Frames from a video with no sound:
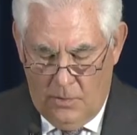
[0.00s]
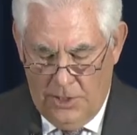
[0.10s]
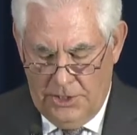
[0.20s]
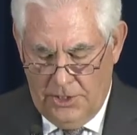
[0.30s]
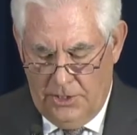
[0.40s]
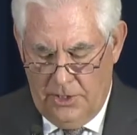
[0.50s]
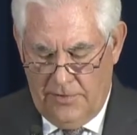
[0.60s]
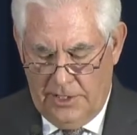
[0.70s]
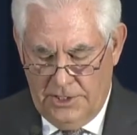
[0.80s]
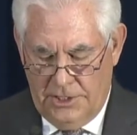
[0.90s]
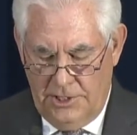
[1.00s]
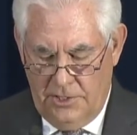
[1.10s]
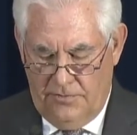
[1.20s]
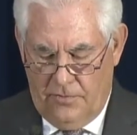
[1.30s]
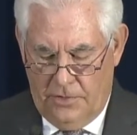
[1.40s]
1/3 of our
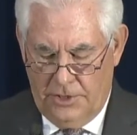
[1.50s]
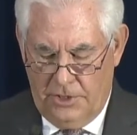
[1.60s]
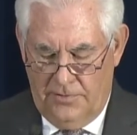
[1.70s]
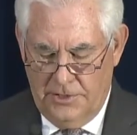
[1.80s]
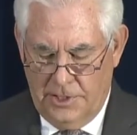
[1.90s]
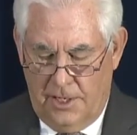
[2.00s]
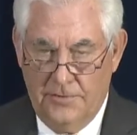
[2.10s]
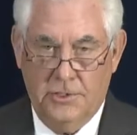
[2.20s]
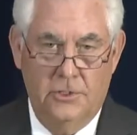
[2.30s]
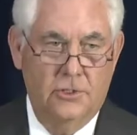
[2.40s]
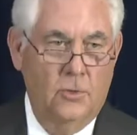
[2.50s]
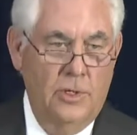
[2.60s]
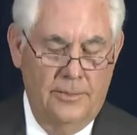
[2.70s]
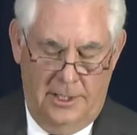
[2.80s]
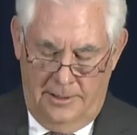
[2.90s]
senior Foreign Service officers are
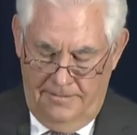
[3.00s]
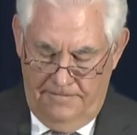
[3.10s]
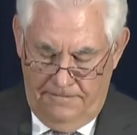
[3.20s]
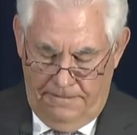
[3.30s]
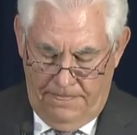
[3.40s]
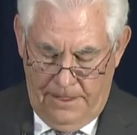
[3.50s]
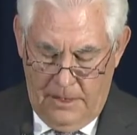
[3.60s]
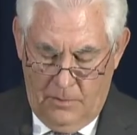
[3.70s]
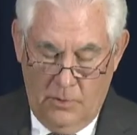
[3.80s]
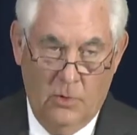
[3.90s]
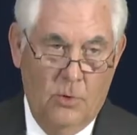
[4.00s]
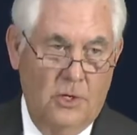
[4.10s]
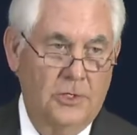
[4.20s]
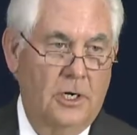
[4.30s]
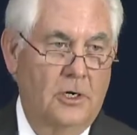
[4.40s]
women, and we will
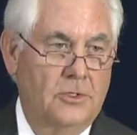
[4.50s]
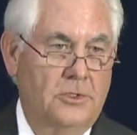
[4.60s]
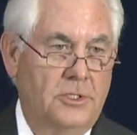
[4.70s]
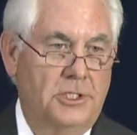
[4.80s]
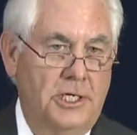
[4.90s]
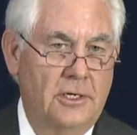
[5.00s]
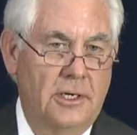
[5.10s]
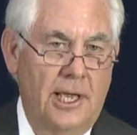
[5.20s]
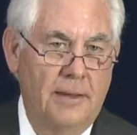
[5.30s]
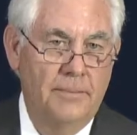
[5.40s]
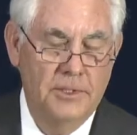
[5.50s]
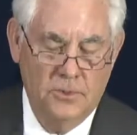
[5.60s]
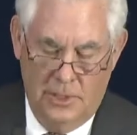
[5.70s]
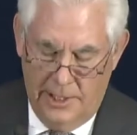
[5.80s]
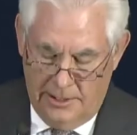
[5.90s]
work to close the gender gap as
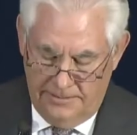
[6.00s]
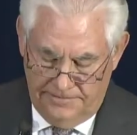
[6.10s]
well.